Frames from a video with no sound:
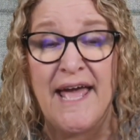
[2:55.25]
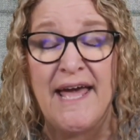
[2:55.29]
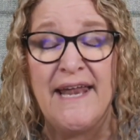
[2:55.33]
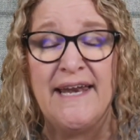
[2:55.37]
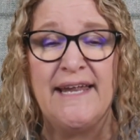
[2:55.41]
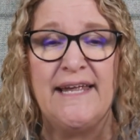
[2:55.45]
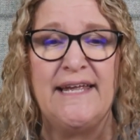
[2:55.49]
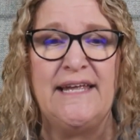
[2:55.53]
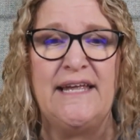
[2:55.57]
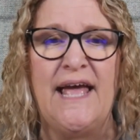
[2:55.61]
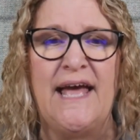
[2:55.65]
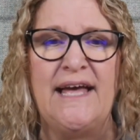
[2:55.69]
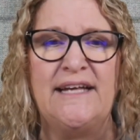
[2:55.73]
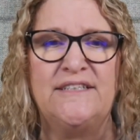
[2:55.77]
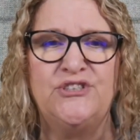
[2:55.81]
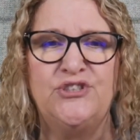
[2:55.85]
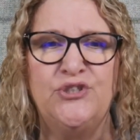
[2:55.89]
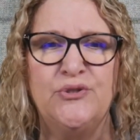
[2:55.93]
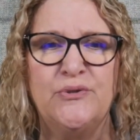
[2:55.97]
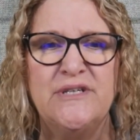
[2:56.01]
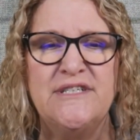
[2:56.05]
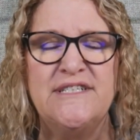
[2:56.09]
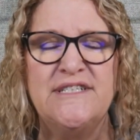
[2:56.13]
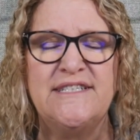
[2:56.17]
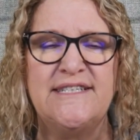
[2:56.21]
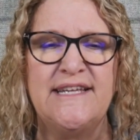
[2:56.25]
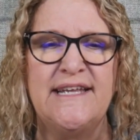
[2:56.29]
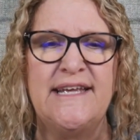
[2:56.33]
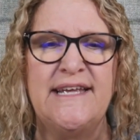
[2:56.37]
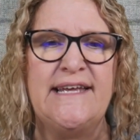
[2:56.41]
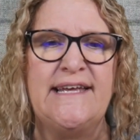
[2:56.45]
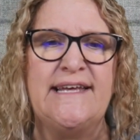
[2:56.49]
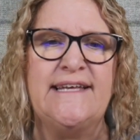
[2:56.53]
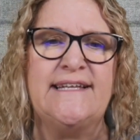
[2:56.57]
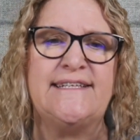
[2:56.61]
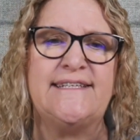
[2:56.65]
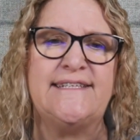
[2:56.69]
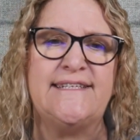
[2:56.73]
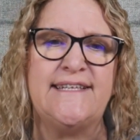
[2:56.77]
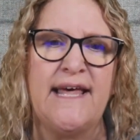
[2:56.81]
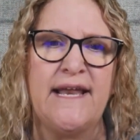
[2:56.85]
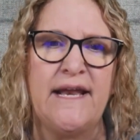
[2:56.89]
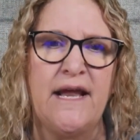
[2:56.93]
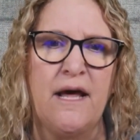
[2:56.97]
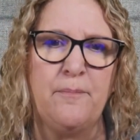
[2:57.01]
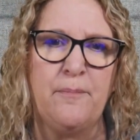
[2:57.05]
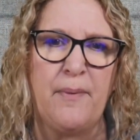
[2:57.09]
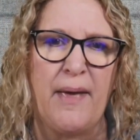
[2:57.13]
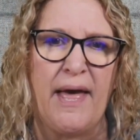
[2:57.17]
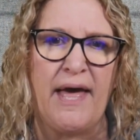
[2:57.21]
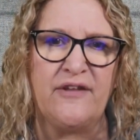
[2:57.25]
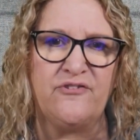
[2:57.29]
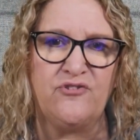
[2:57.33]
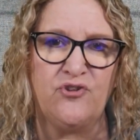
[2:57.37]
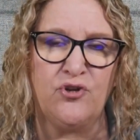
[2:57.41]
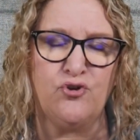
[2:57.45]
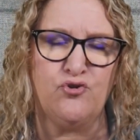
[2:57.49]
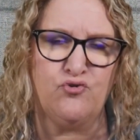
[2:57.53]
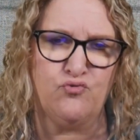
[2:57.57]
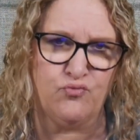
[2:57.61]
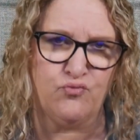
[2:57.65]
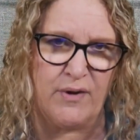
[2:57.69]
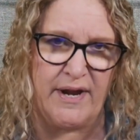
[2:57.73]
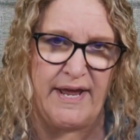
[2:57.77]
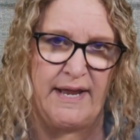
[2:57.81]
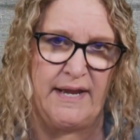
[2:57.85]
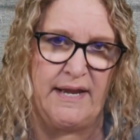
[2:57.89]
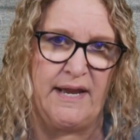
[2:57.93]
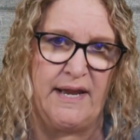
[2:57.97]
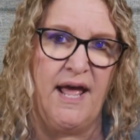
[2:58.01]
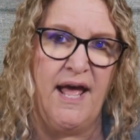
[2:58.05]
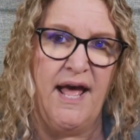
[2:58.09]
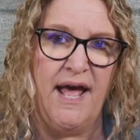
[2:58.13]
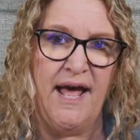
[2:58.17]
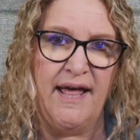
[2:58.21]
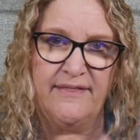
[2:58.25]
and as you can see, it's set up as a grid.